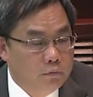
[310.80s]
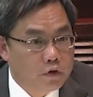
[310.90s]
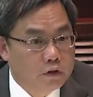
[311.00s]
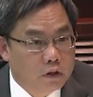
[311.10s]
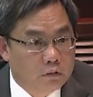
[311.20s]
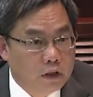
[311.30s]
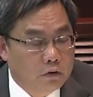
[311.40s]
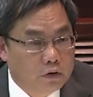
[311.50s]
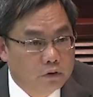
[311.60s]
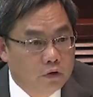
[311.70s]
has
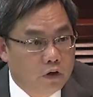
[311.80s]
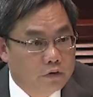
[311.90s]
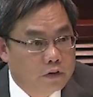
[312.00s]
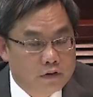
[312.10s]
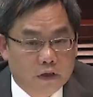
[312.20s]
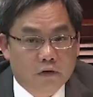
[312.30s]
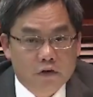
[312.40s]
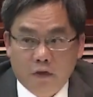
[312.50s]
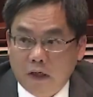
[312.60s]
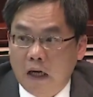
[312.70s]
a
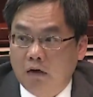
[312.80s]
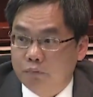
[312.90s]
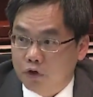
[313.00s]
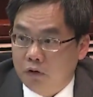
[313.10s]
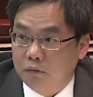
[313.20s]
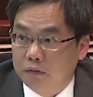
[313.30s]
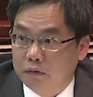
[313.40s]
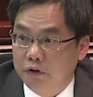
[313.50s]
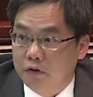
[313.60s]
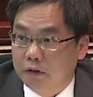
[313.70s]
pivotal
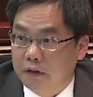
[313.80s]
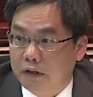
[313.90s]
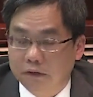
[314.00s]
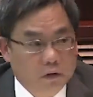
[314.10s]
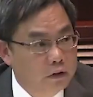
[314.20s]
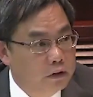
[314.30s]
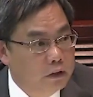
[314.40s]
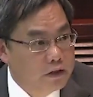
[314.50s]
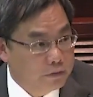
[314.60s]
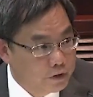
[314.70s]
role to
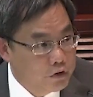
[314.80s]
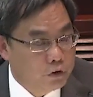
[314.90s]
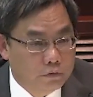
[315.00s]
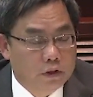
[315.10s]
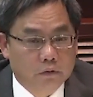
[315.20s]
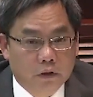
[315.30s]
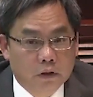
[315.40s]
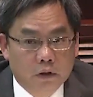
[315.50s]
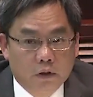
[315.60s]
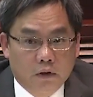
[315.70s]
play in
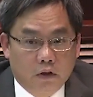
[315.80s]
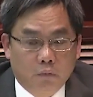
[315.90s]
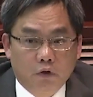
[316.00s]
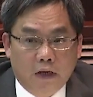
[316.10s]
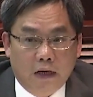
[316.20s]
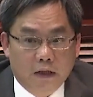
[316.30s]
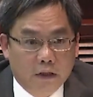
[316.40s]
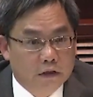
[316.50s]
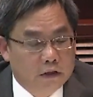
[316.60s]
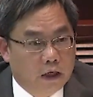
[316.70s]
relieving
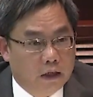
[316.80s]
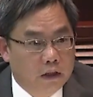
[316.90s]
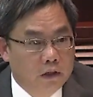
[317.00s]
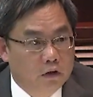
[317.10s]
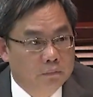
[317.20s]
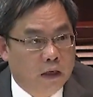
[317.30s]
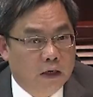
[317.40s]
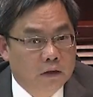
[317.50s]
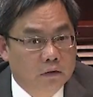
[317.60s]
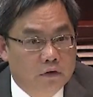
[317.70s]
children's
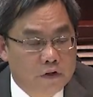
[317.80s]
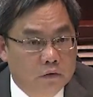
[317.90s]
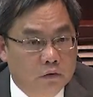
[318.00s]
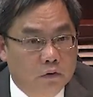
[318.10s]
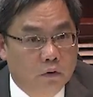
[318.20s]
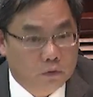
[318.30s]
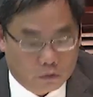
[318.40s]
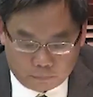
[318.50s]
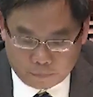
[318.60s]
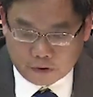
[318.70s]
stress. When it
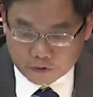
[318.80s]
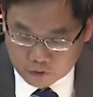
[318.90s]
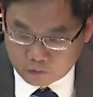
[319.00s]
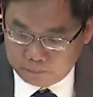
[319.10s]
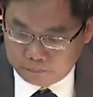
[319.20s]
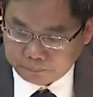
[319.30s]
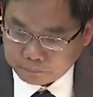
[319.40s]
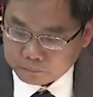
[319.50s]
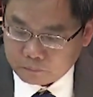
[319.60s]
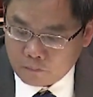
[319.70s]
comes to stress,
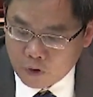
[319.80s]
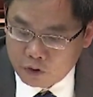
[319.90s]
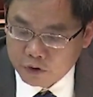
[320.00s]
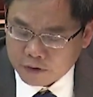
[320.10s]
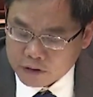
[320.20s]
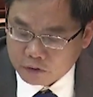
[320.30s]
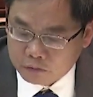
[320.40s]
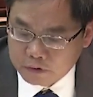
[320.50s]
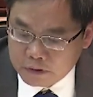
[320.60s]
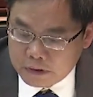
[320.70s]
I think uh,
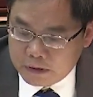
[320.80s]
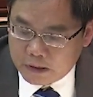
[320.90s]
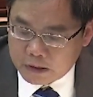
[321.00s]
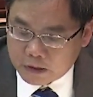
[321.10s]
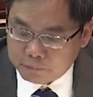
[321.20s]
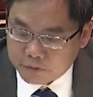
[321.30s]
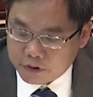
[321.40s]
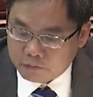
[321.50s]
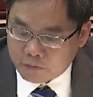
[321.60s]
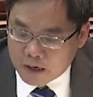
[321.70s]
Many
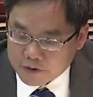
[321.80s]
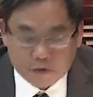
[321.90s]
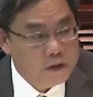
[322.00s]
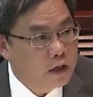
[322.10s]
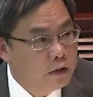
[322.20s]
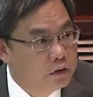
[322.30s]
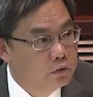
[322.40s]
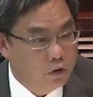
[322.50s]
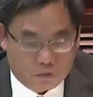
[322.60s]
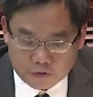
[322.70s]
deputations
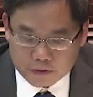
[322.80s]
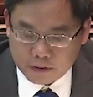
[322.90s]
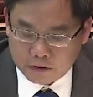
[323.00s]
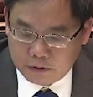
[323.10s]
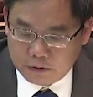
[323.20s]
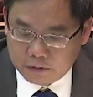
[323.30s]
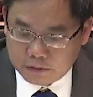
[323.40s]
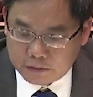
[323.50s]
have expressed uh,